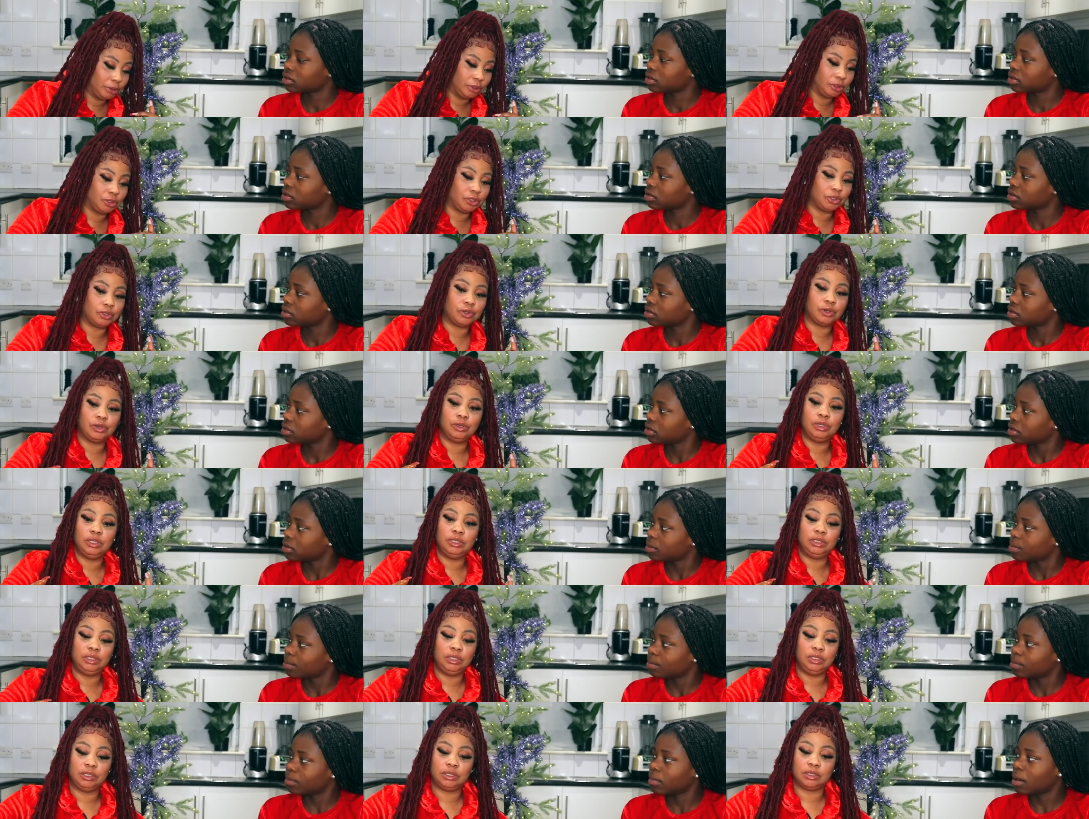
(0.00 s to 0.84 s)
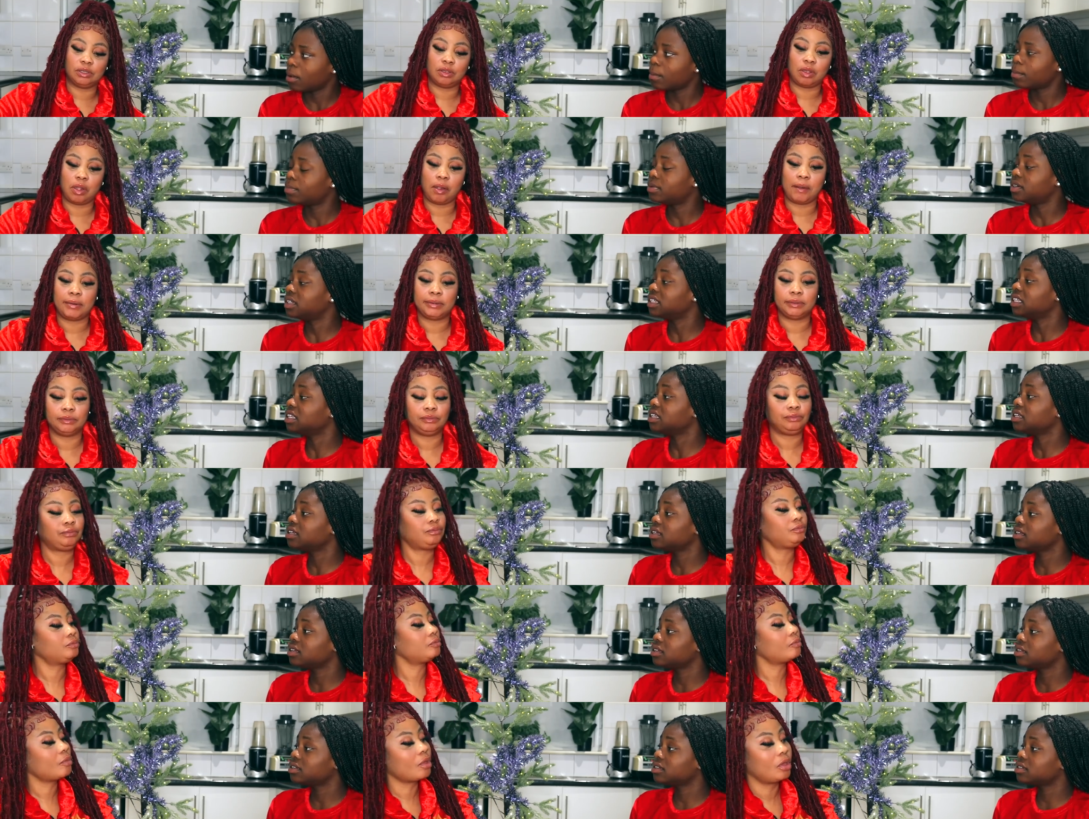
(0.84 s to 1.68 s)
Speaker 1: not my ladies. Mom,
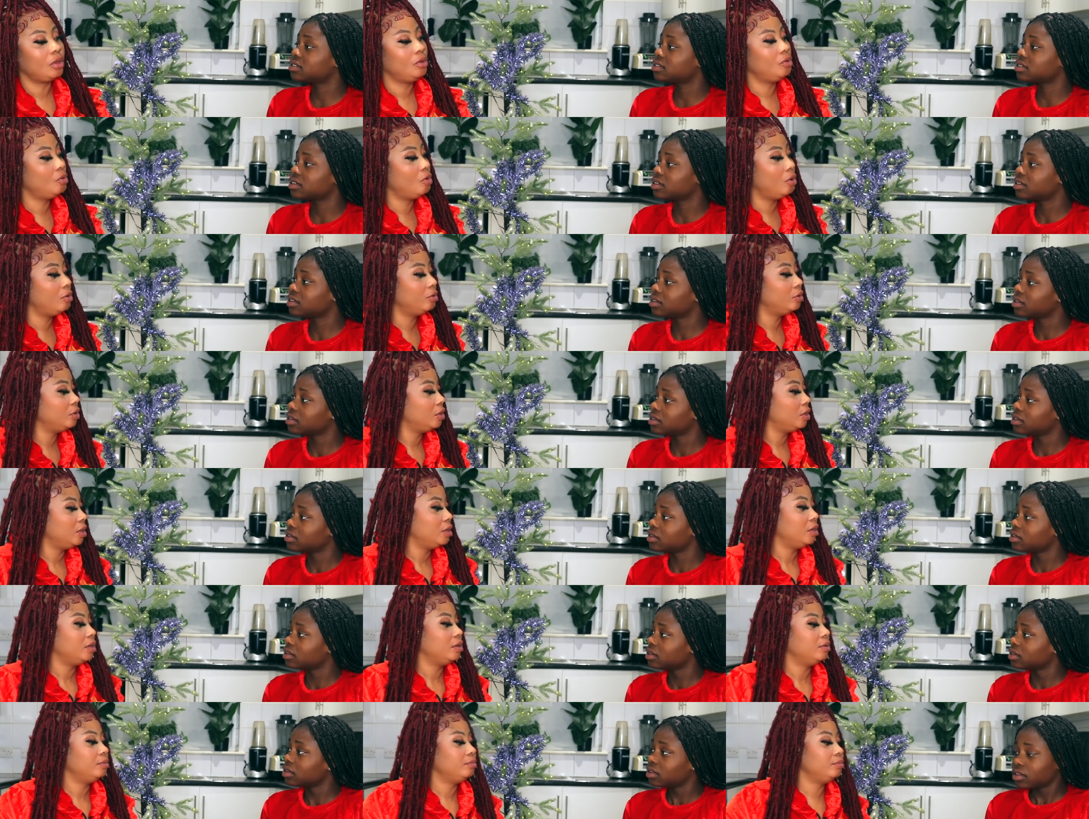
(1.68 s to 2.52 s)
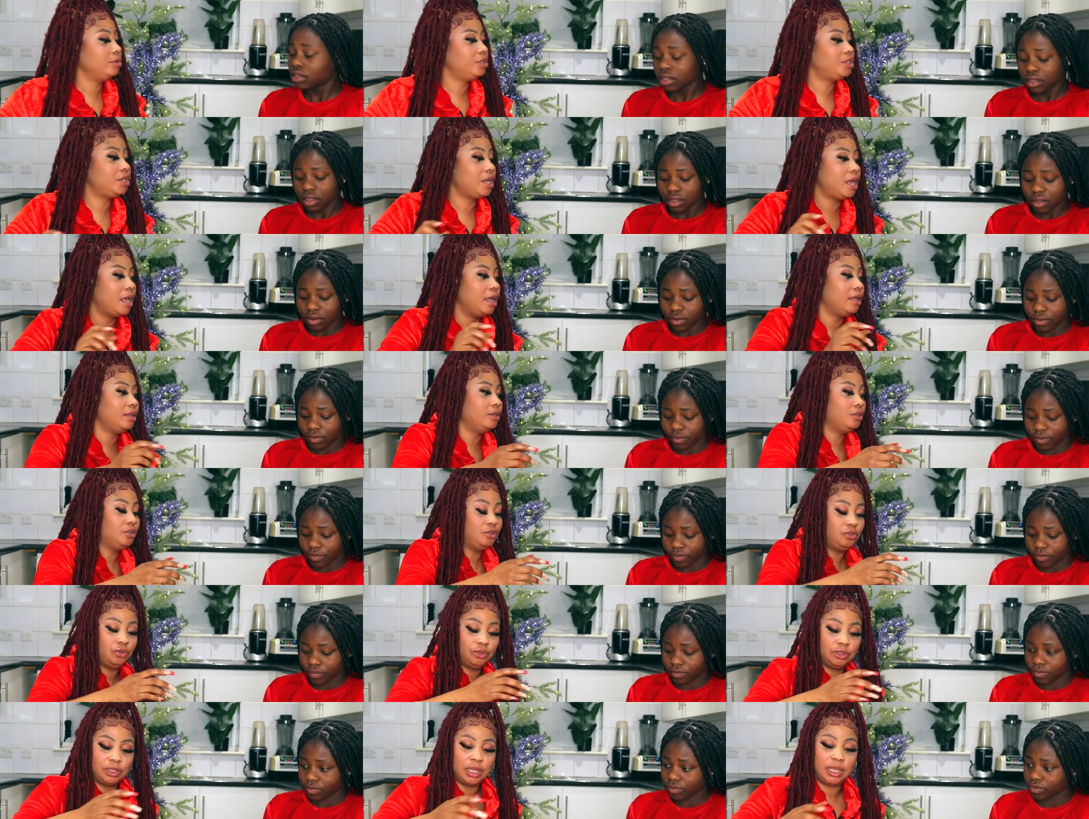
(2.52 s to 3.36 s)
please. No. Michelle,
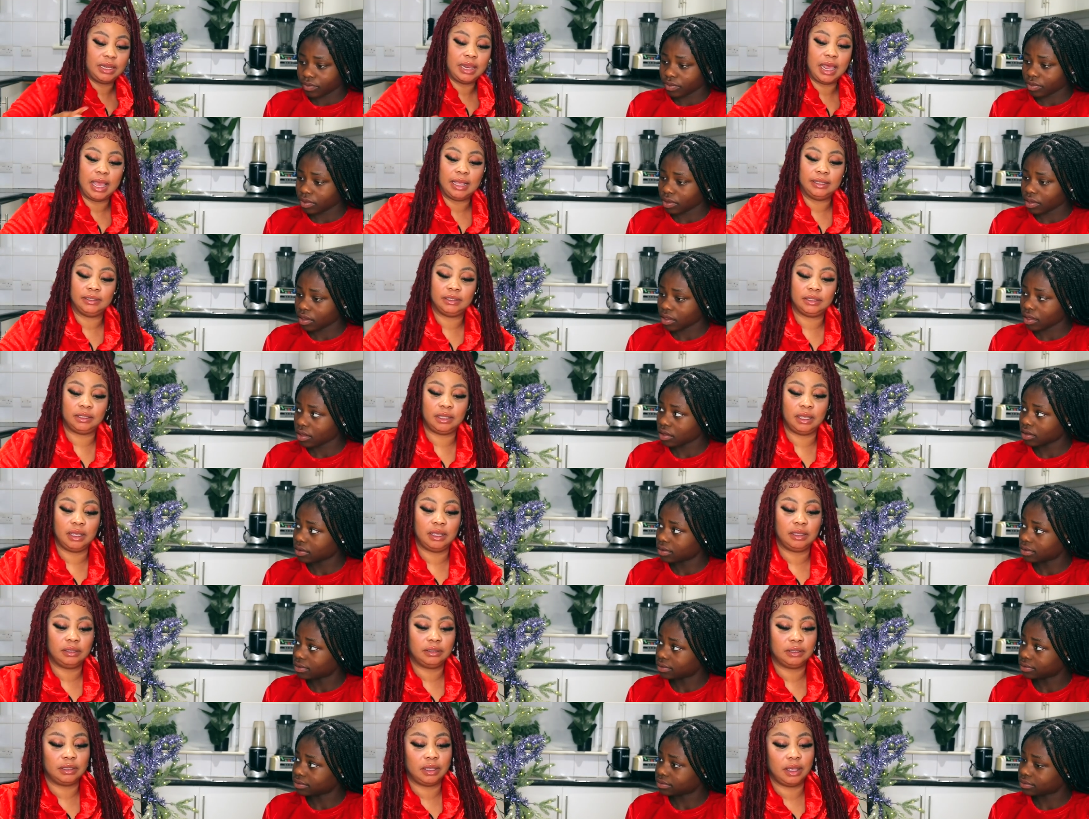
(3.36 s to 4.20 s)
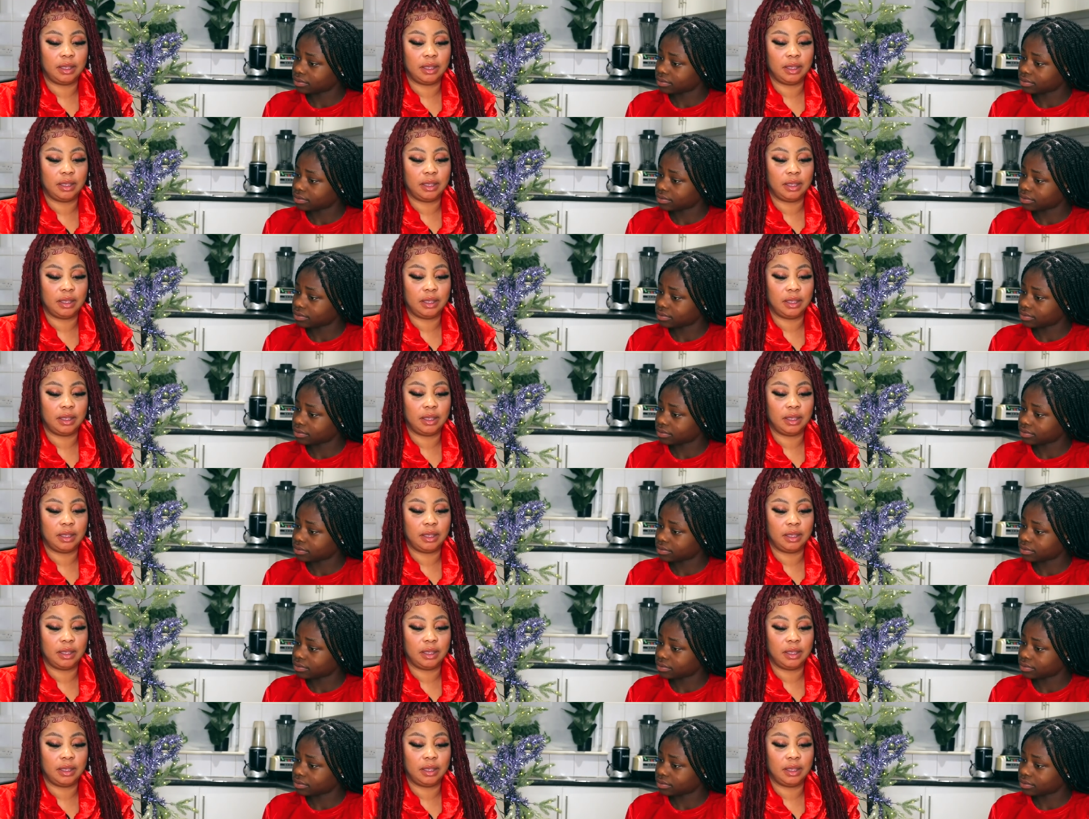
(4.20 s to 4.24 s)
you said I strings,